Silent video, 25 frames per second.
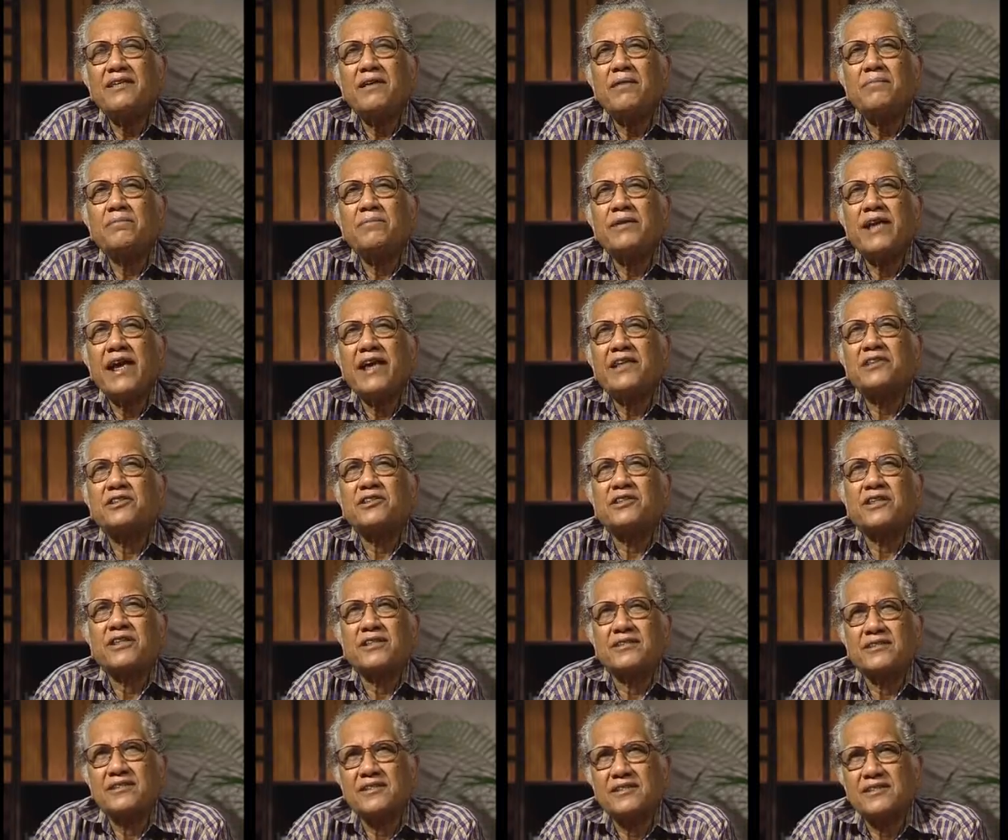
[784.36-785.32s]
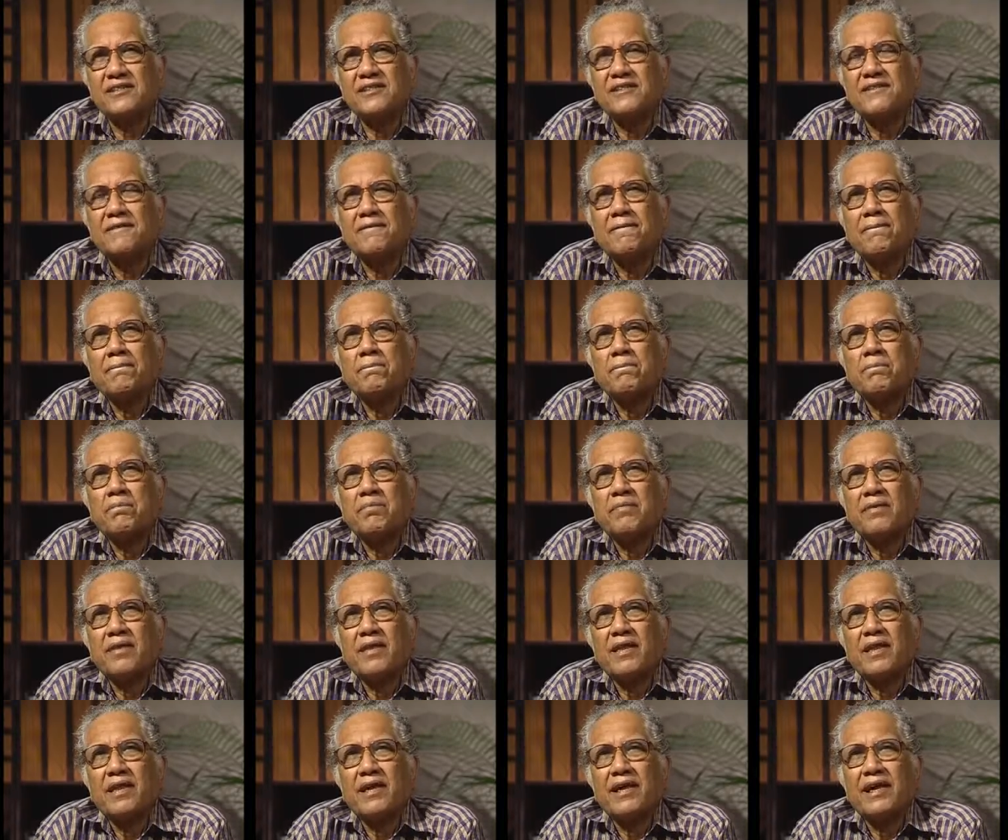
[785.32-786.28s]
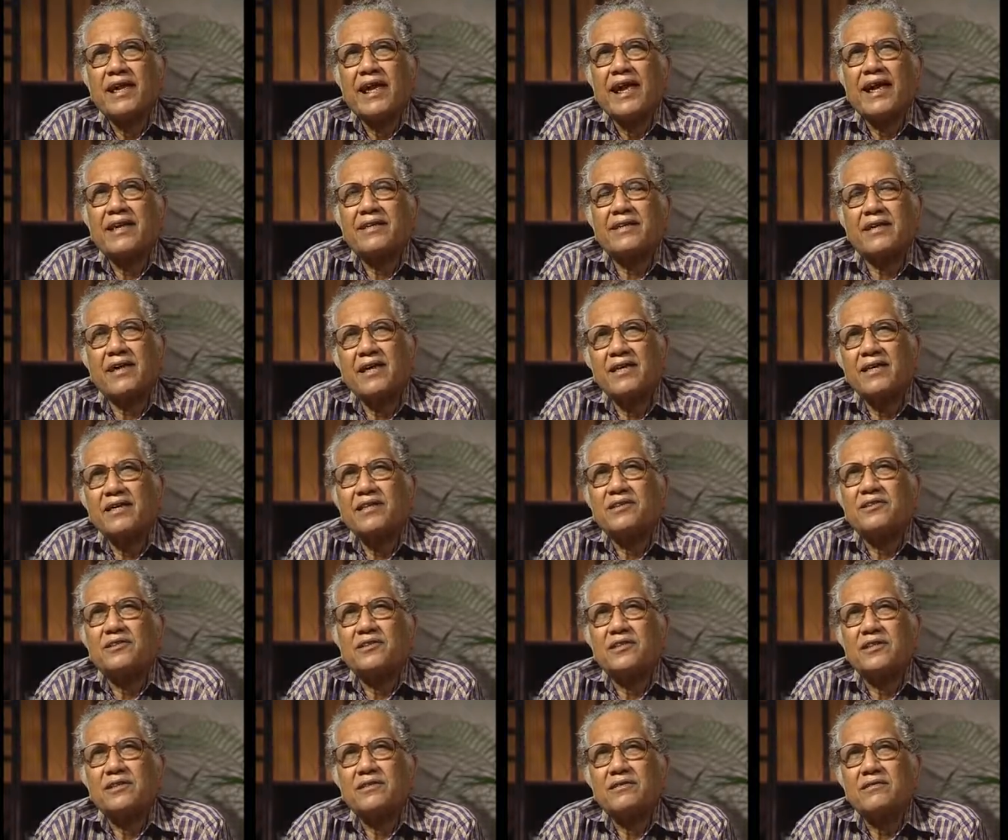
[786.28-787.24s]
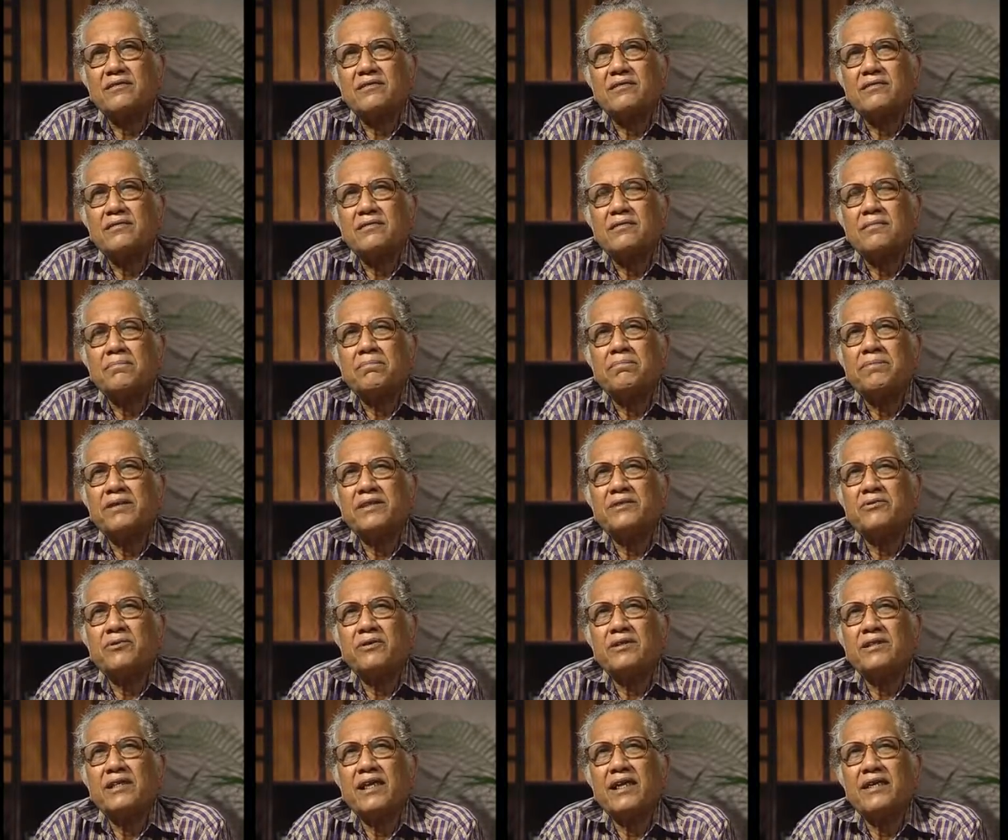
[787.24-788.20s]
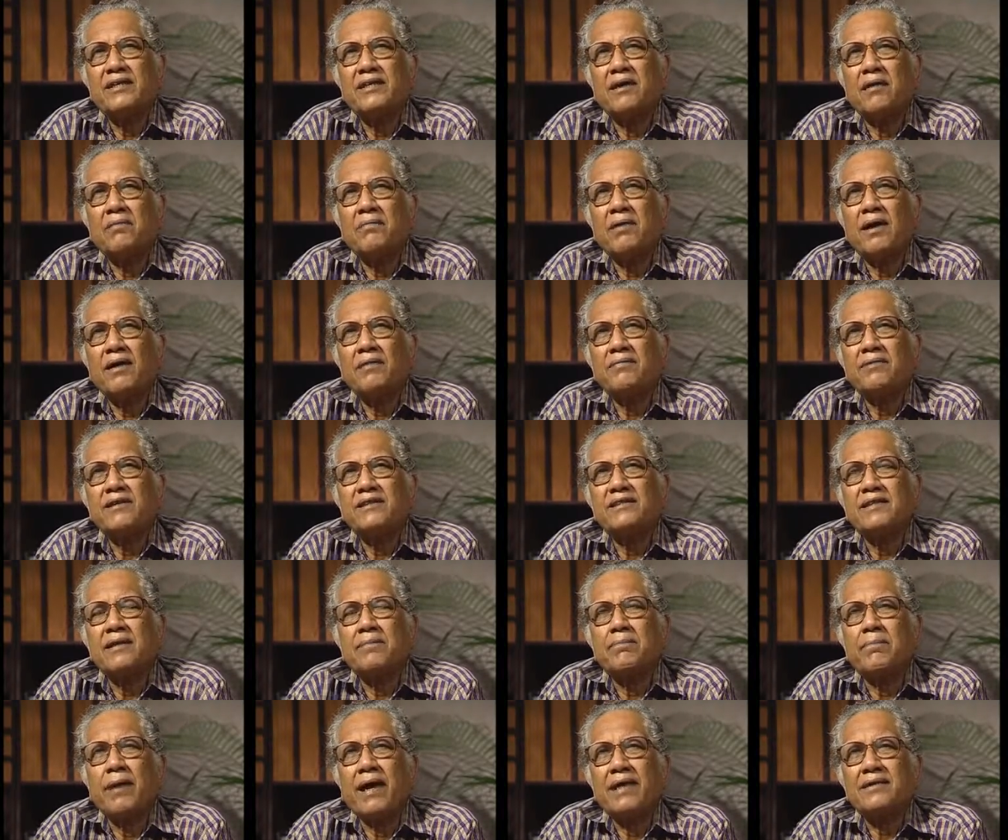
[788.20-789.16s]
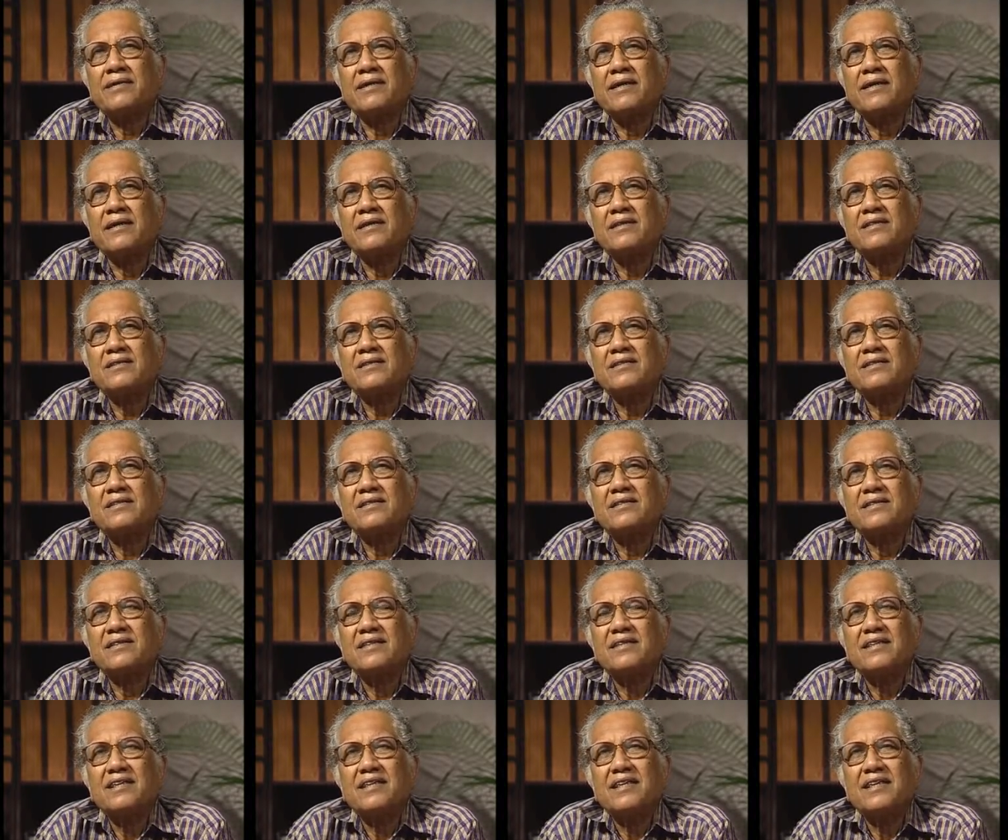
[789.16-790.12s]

kind of nexus, a connection between the Nawab and the bankers,